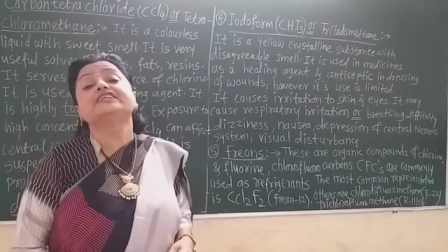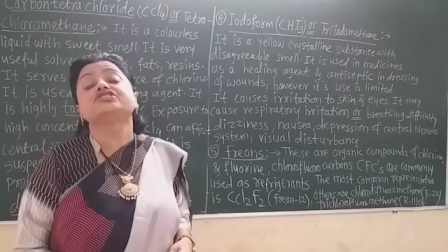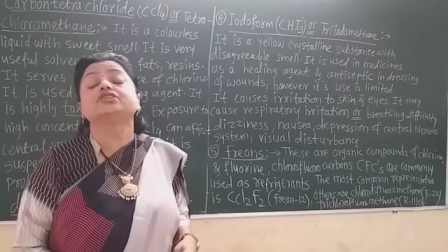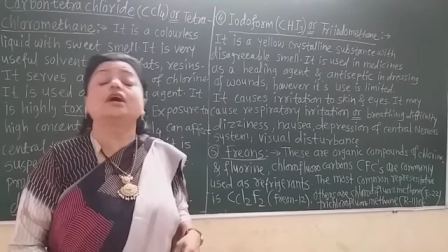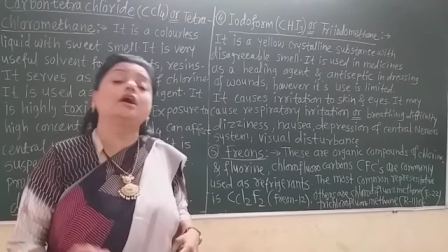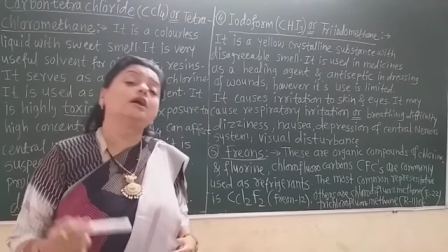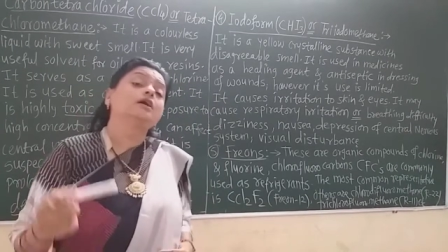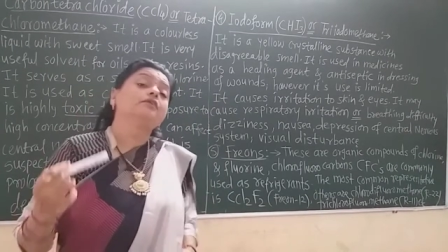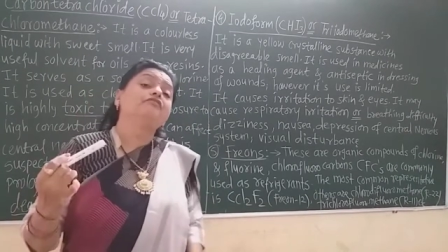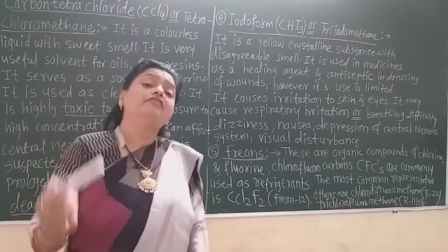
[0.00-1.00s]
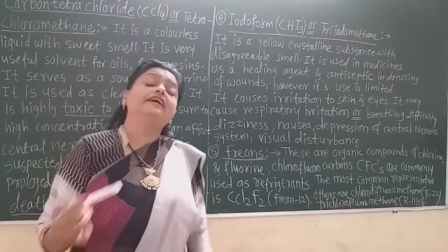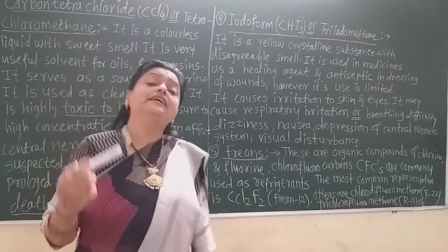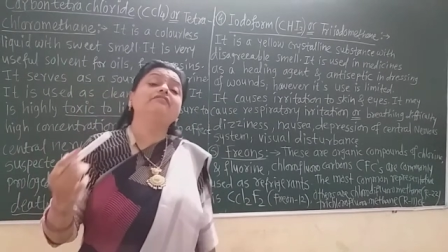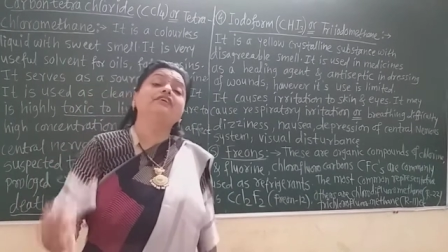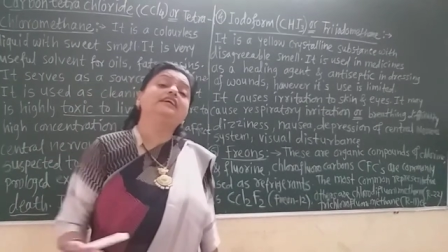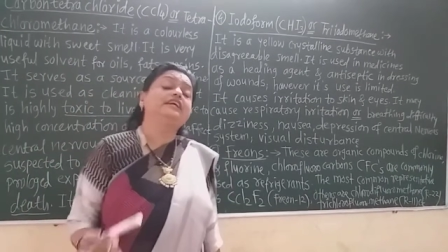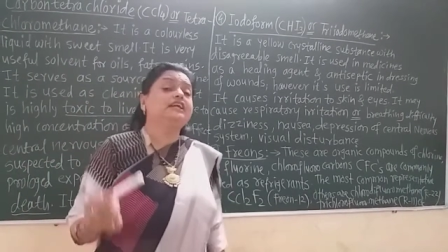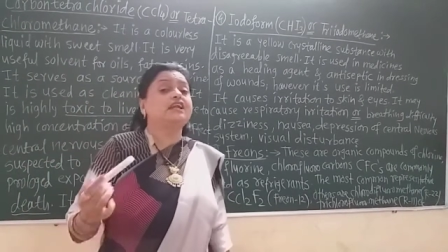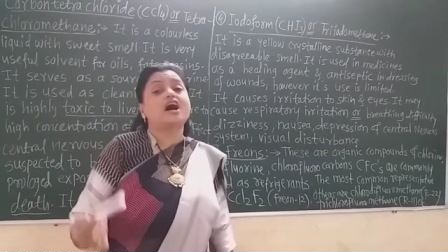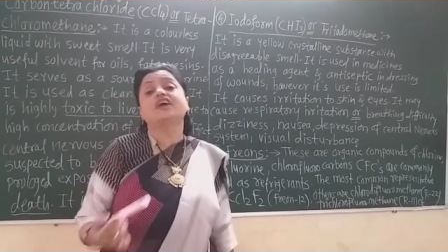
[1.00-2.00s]
is the
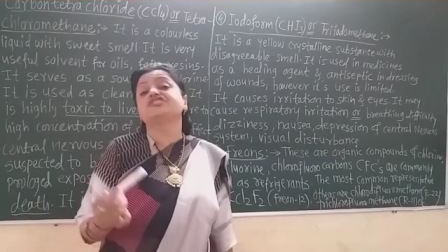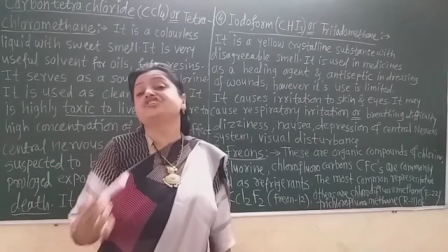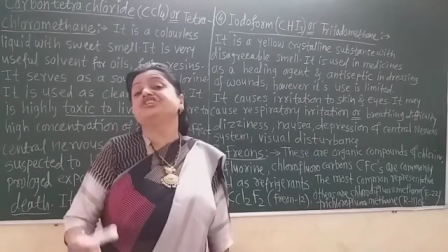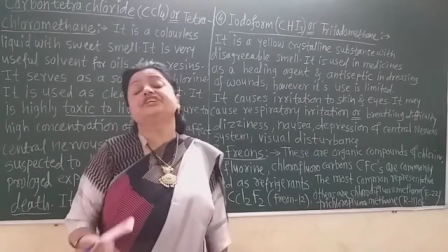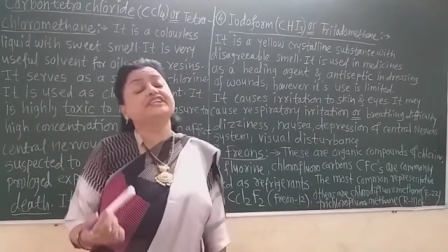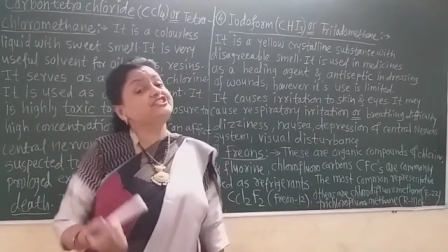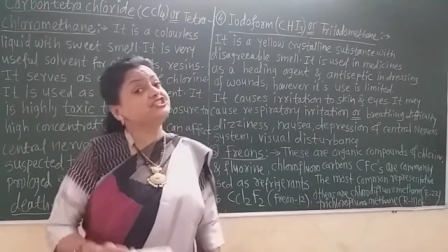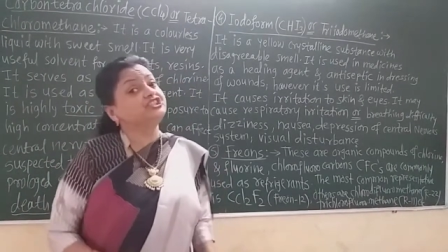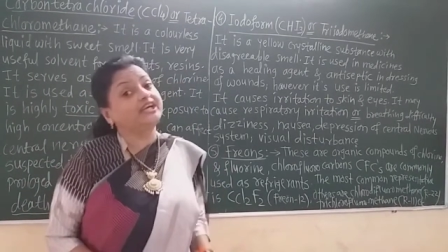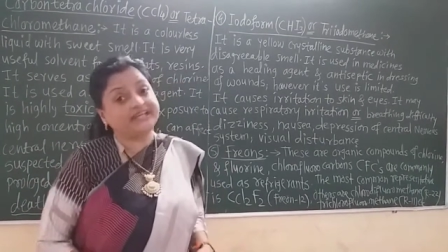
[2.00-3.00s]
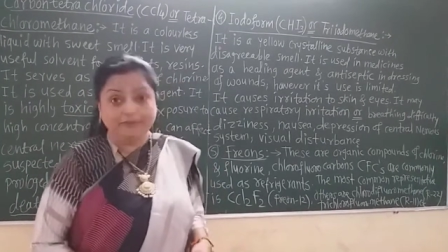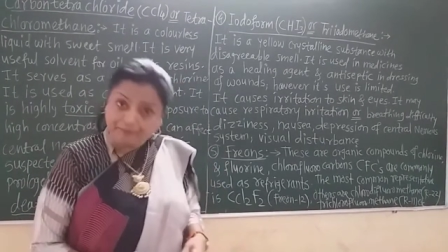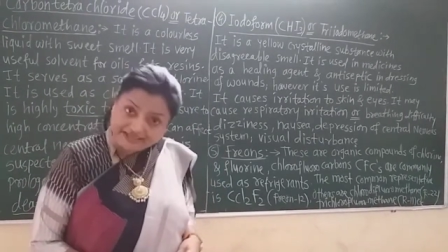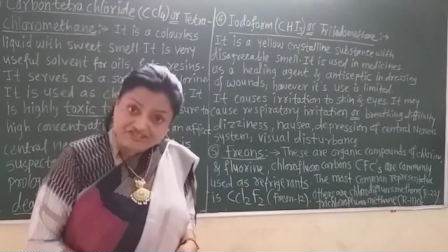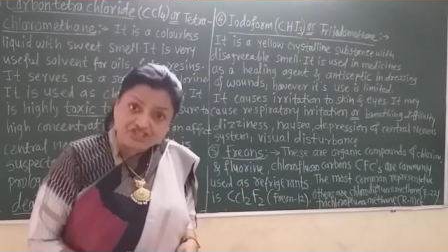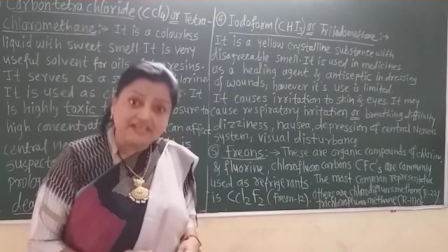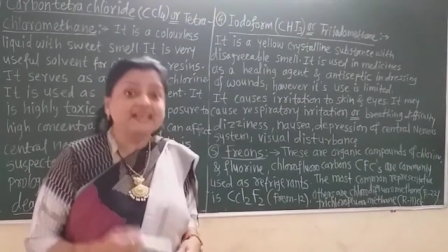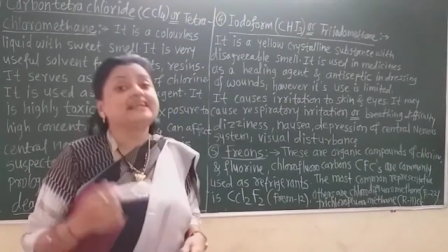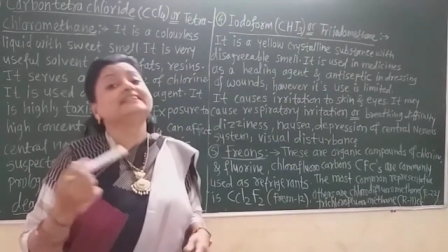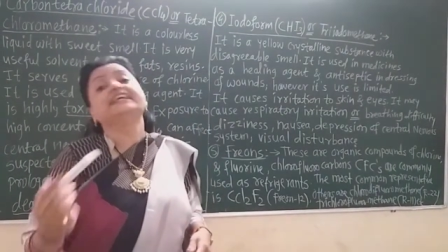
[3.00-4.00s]
very large increase in the temperature,
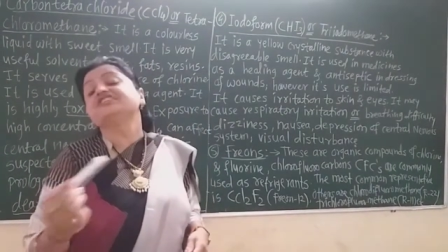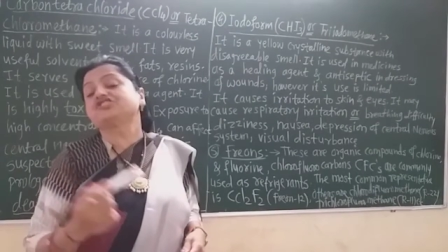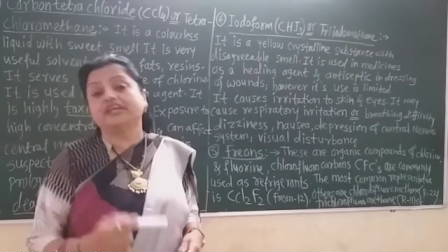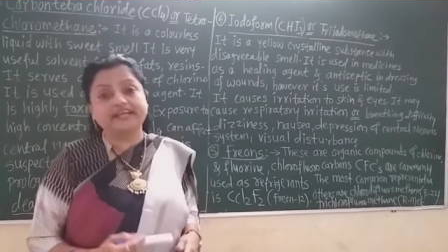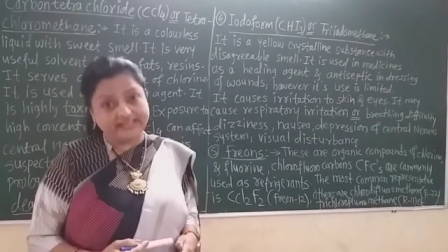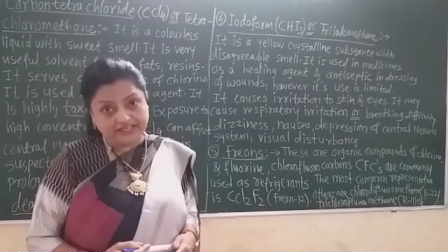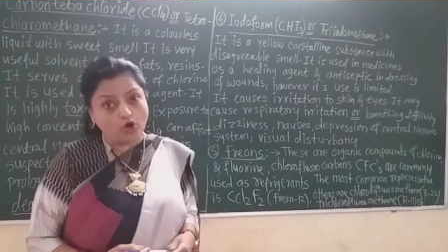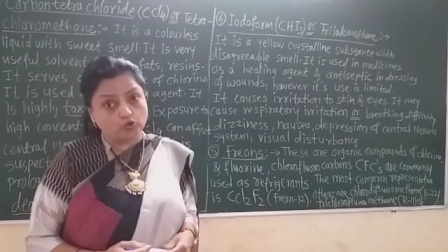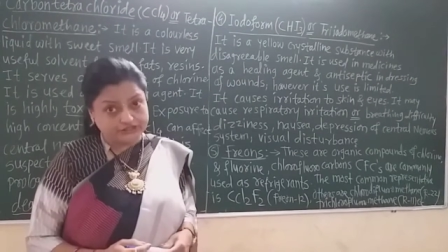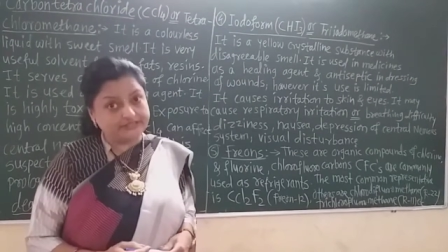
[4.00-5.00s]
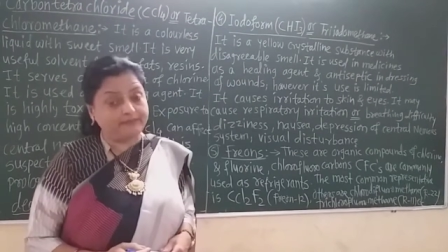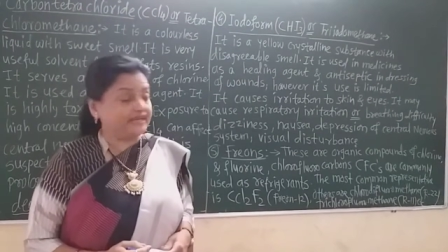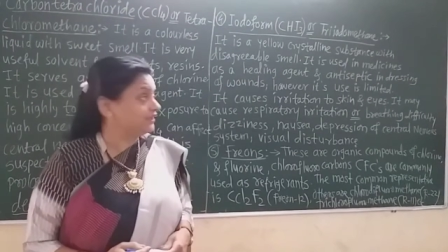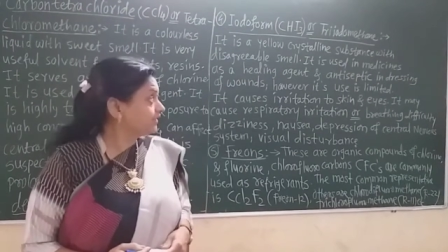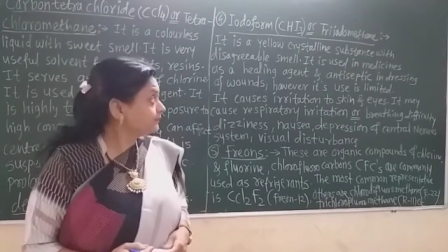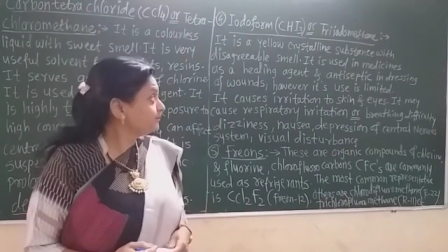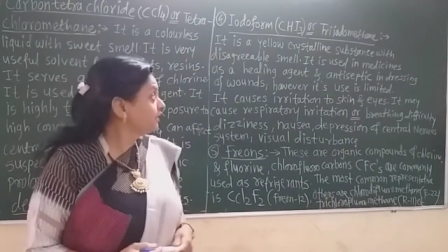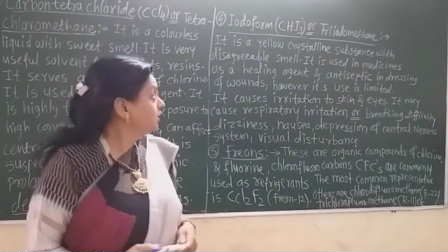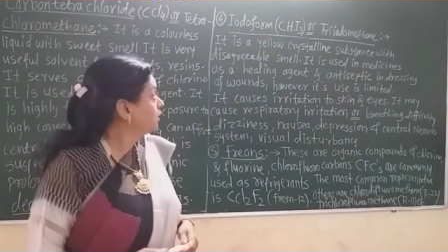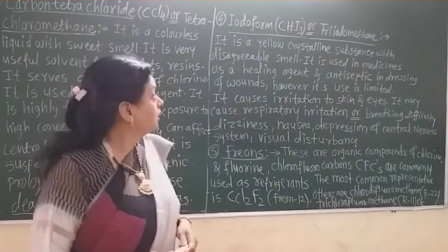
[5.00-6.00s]
that is the greenhouse effect.
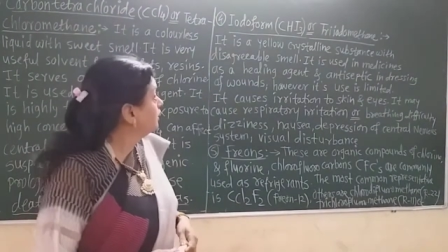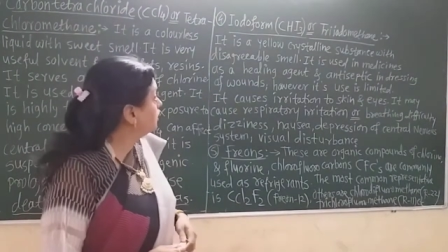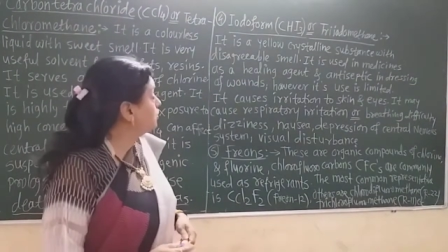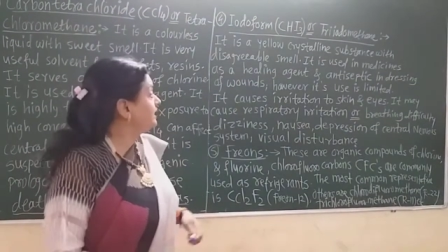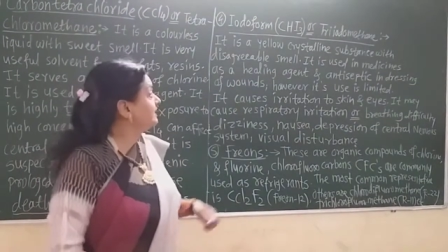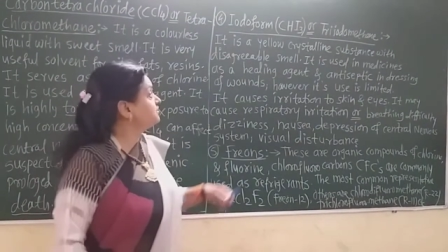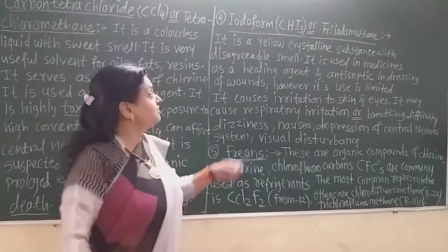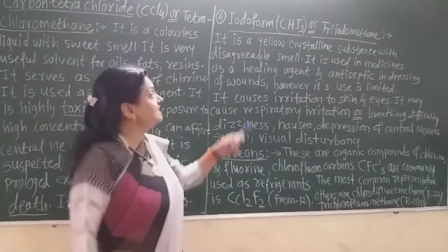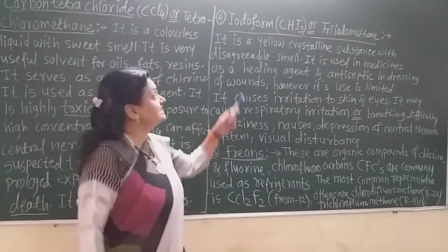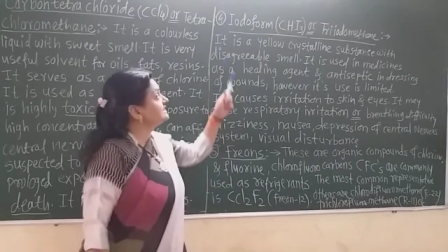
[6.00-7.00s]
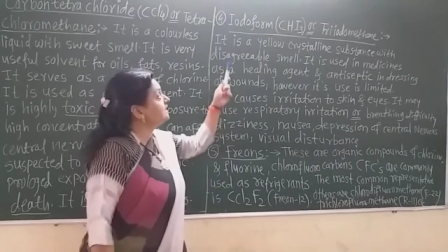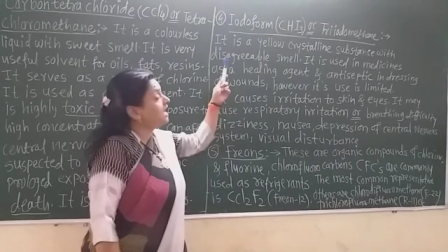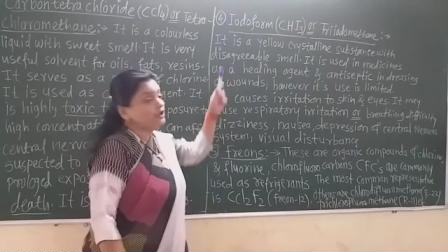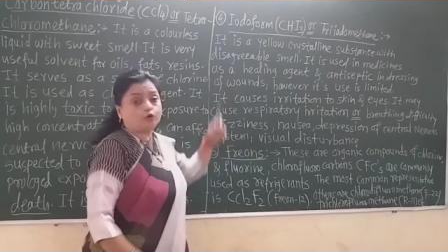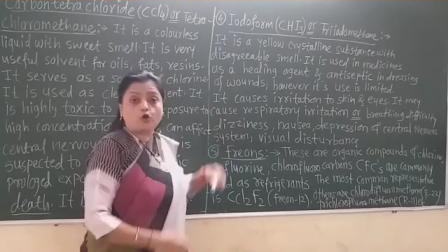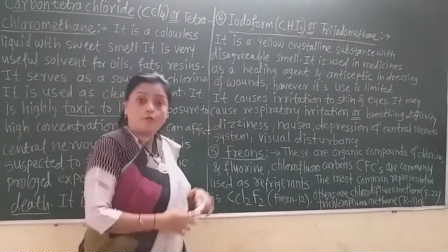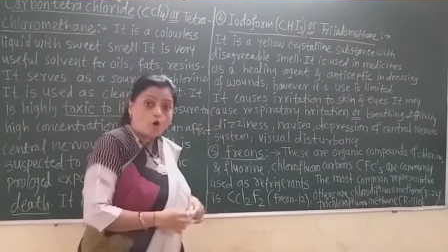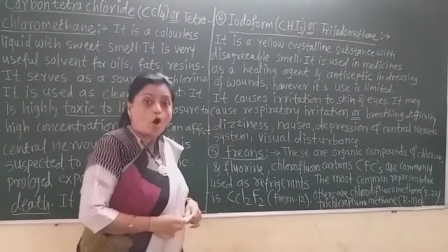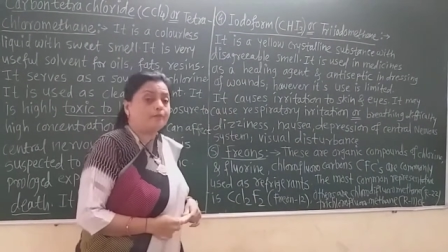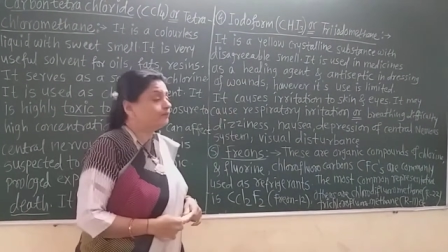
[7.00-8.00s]
Now next one is the
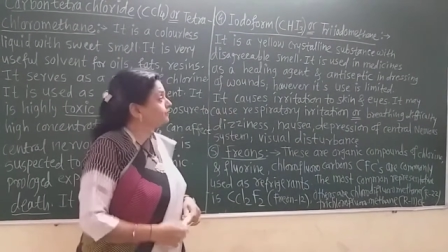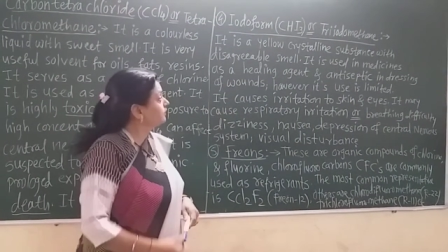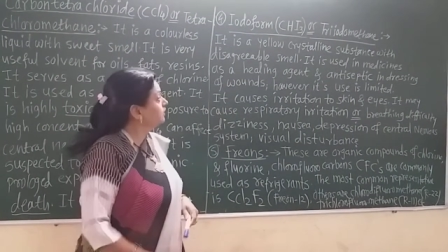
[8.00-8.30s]
ionoform,